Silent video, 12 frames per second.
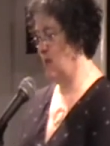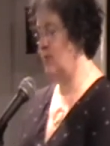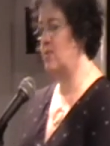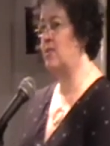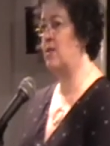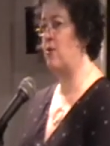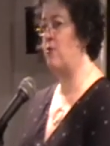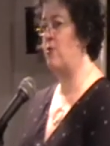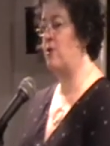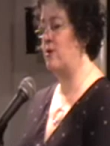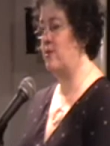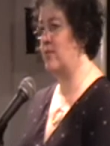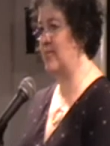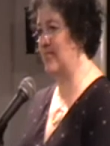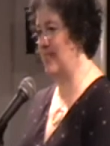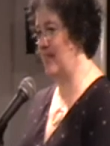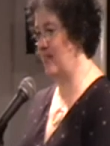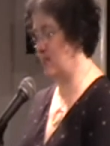And so the
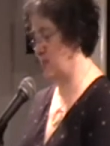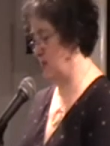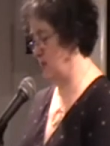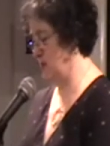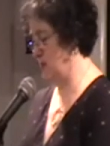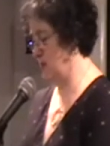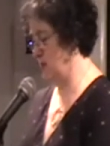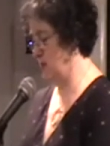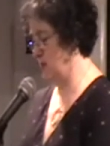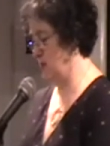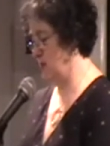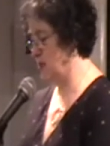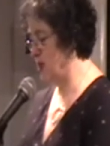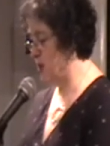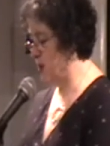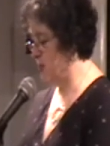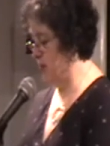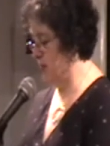sedation, the
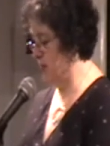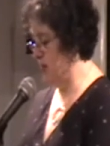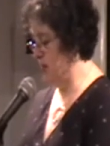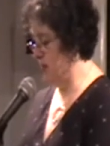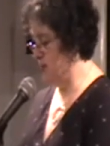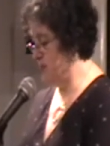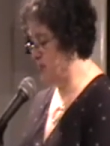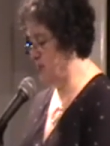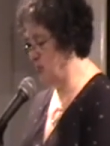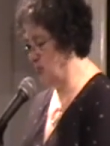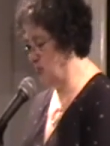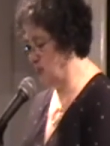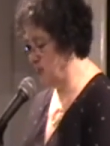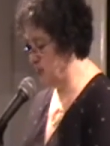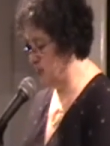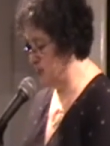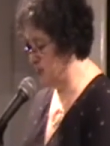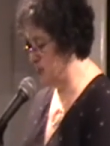coma, and the Scottish
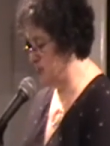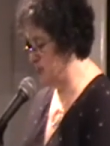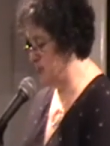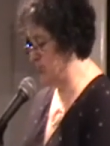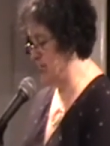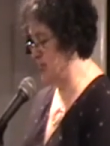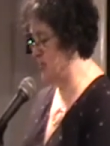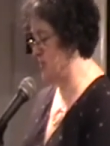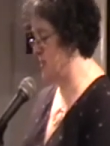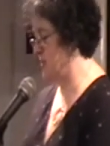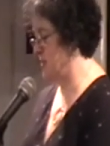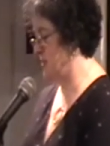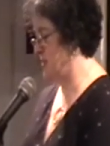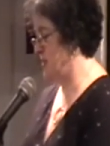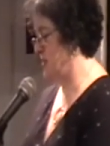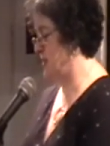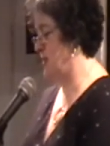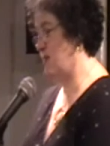consultant who said
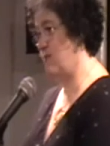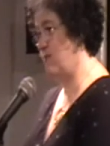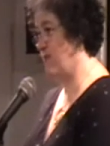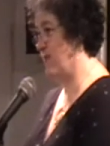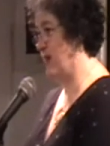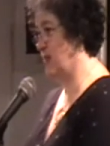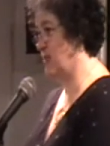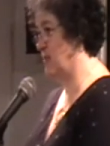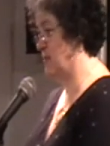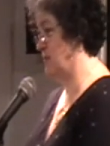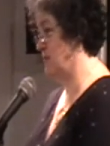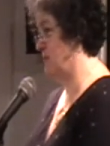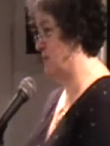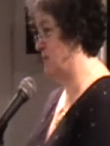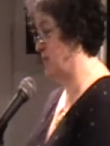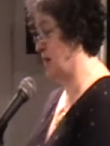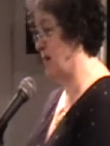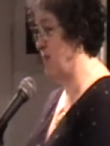another infection
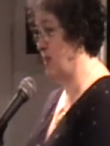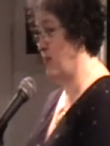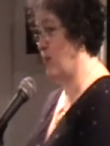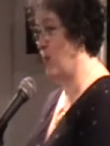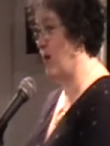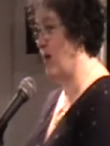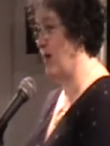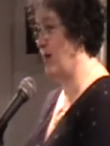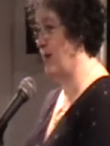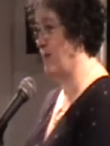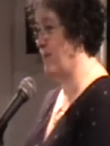could carry him away.